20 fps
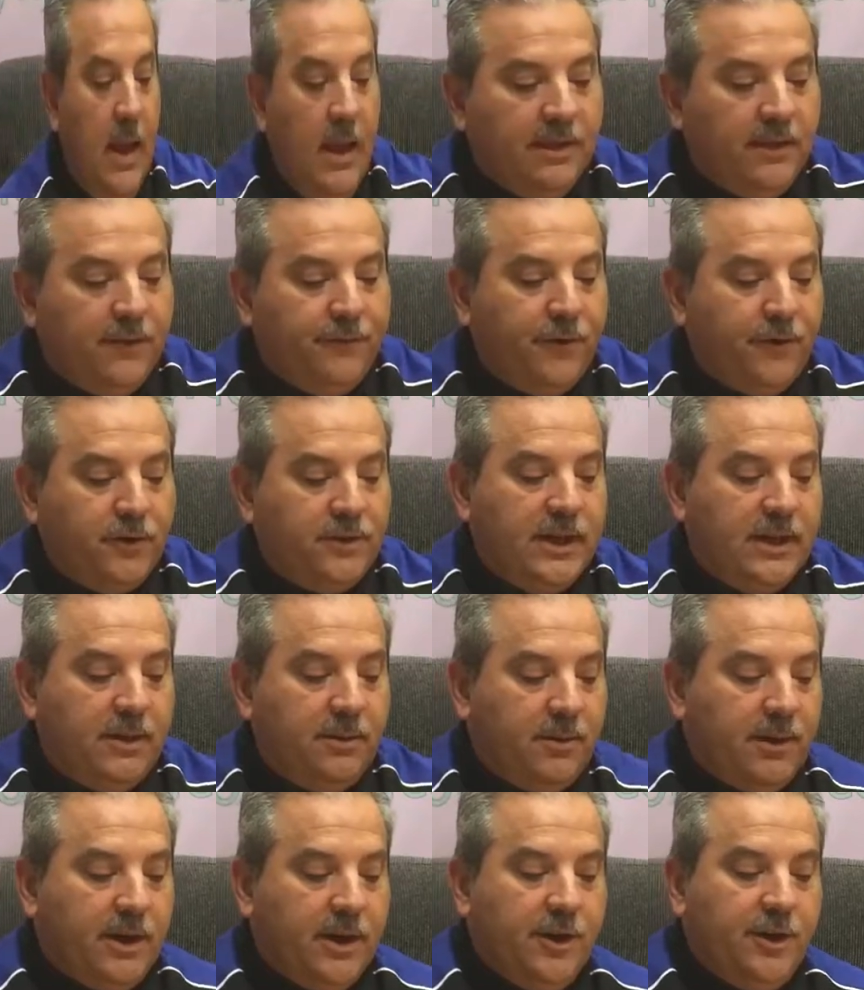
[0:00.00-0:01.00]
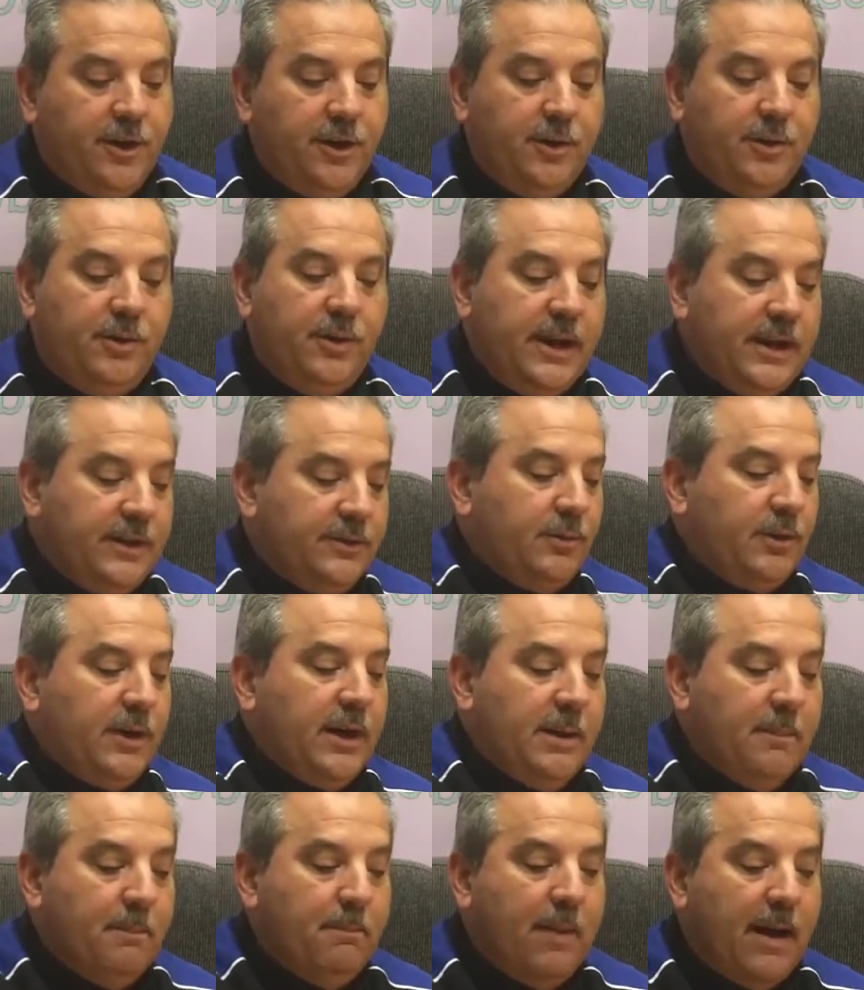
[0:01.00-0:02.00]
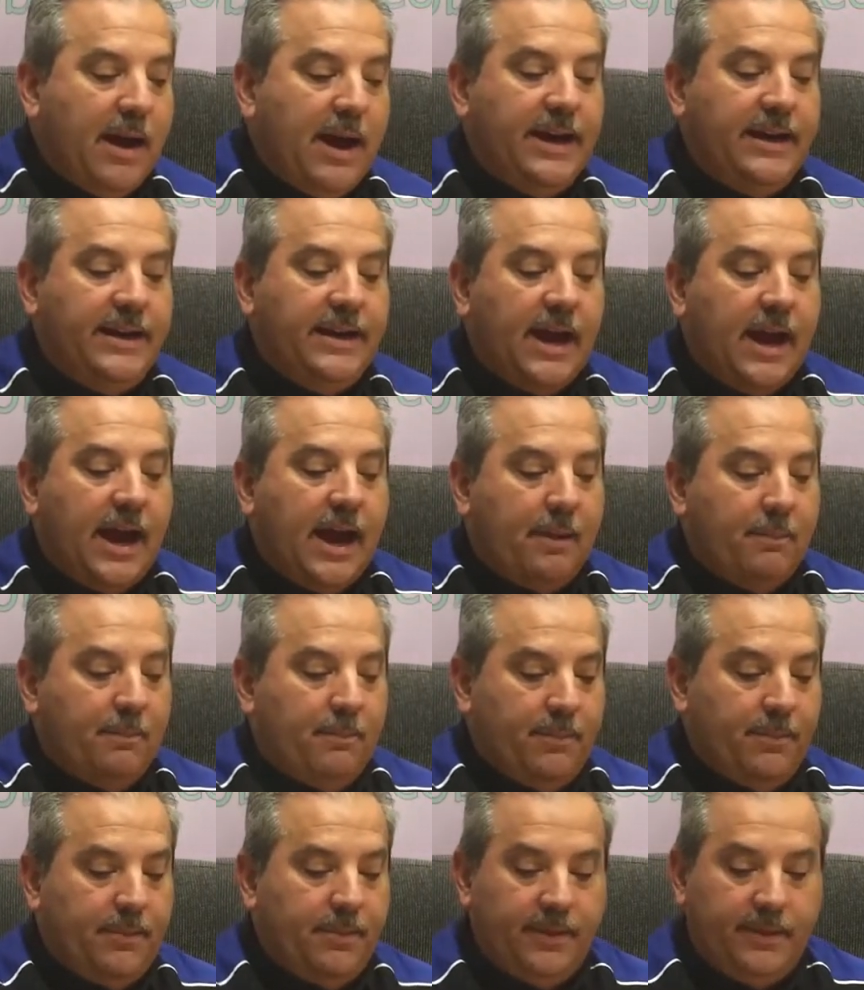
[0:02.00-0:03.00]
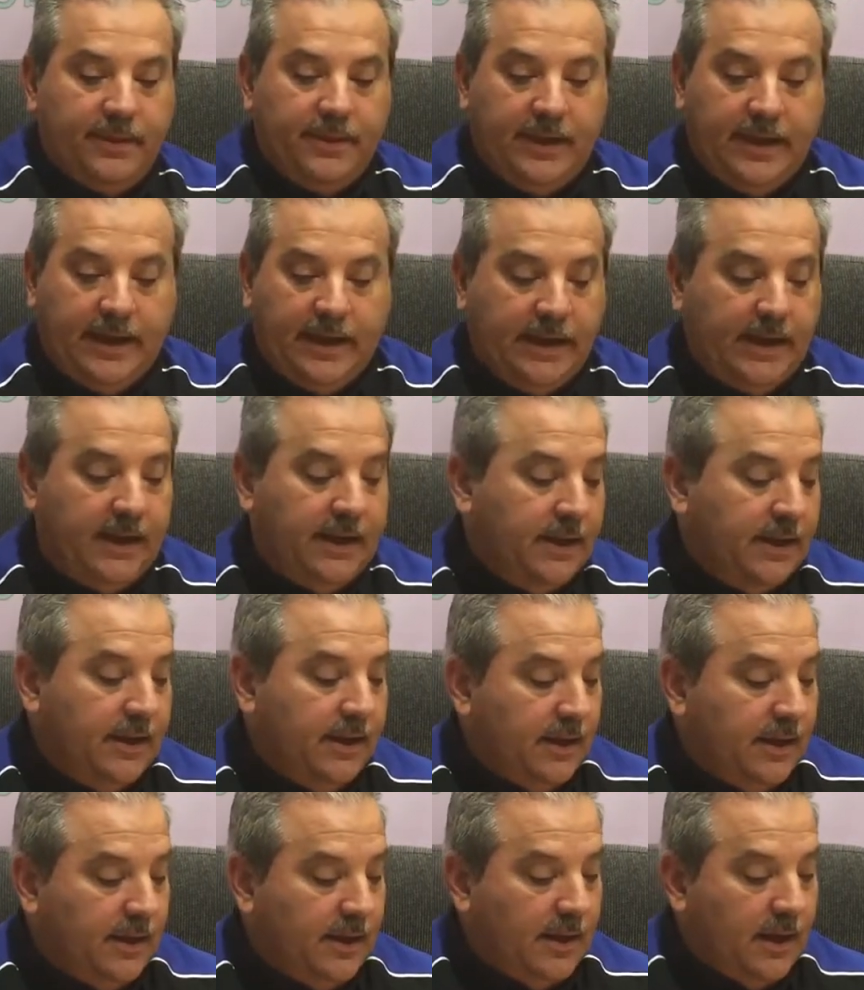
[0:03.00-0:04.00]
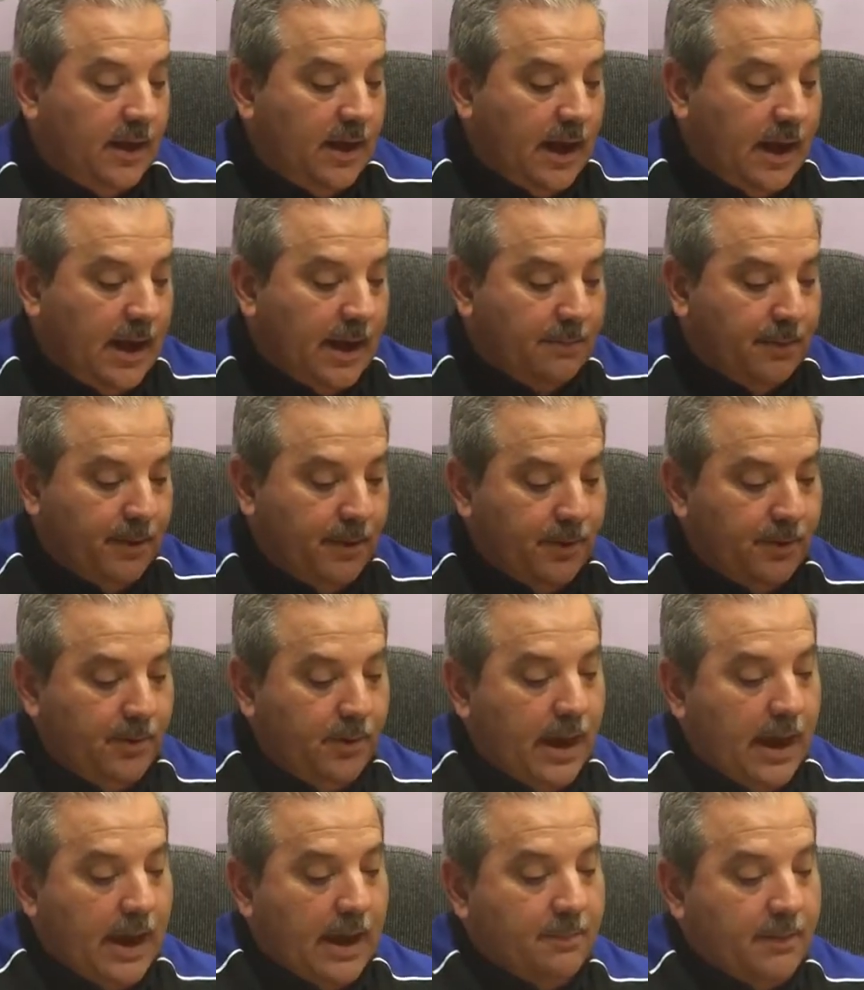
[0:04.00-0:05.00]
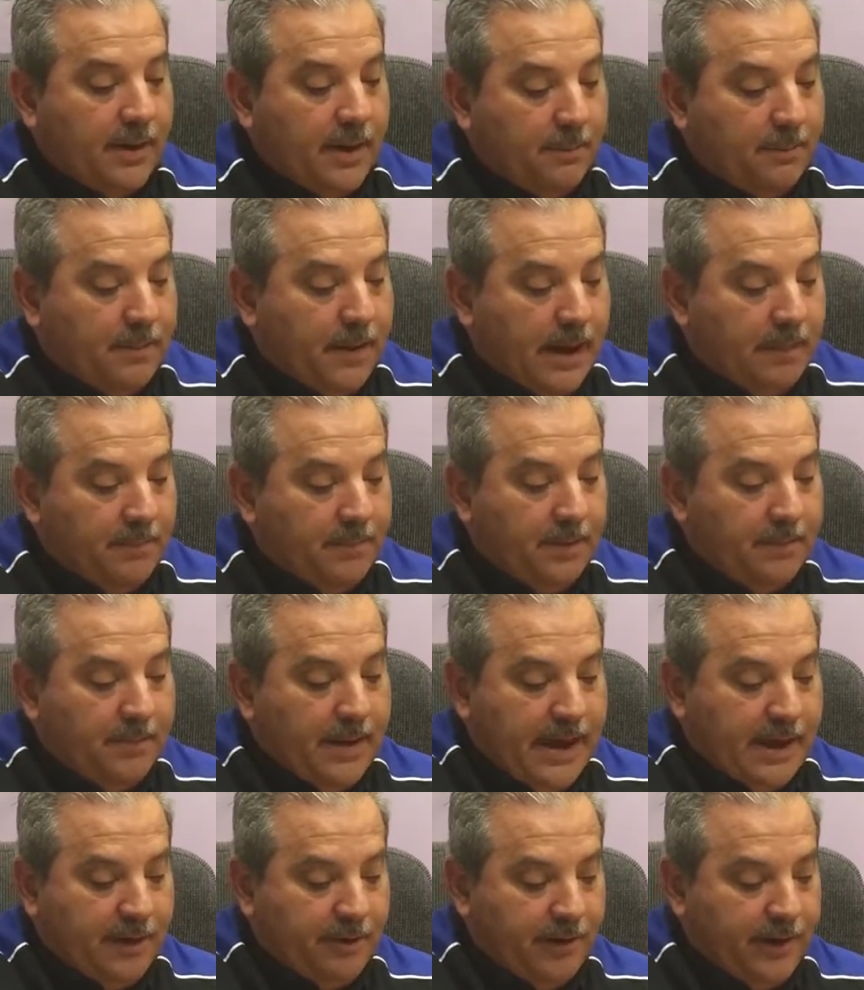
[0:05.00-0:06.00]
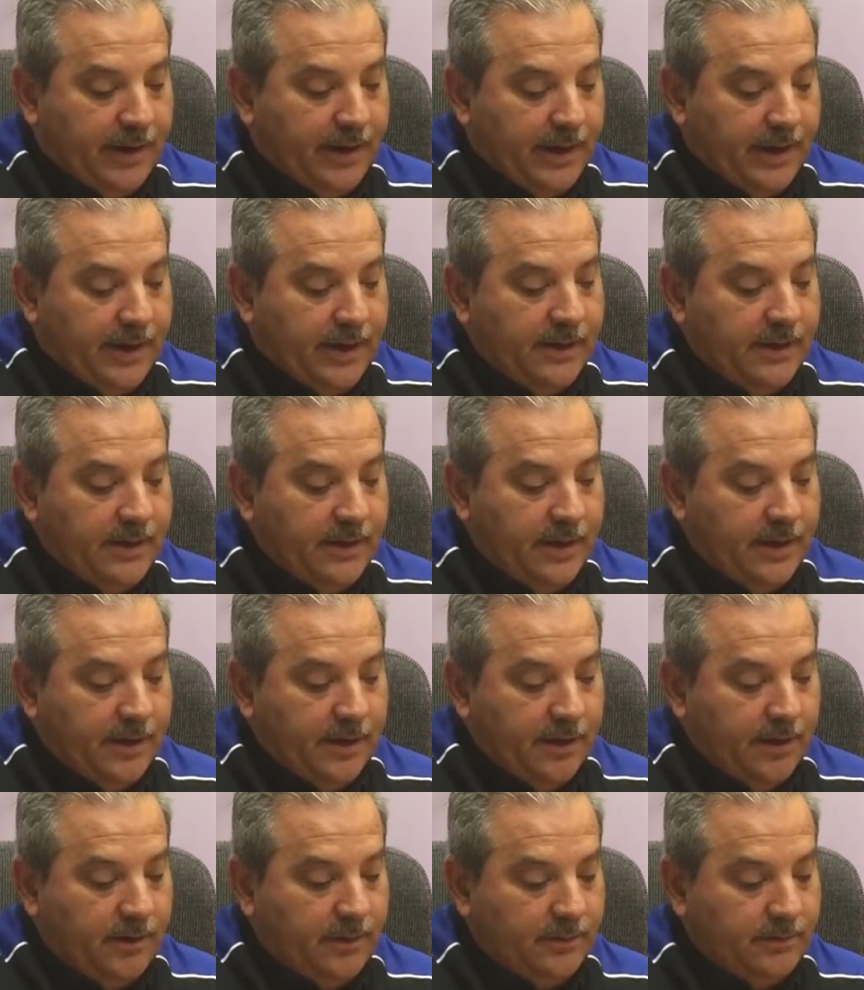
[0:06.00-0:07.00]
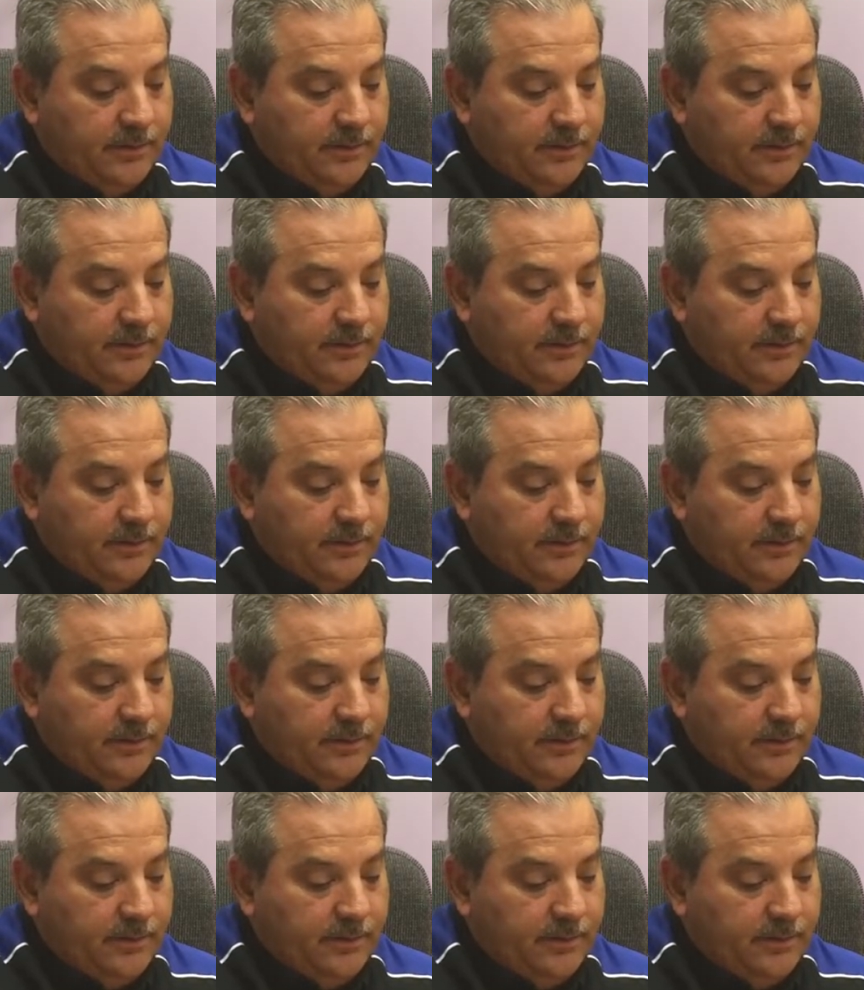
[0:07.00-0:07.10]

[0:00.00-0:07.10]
The first thing we're going to do is we're going to bind up the Habu. I'm going to pop the battery in here.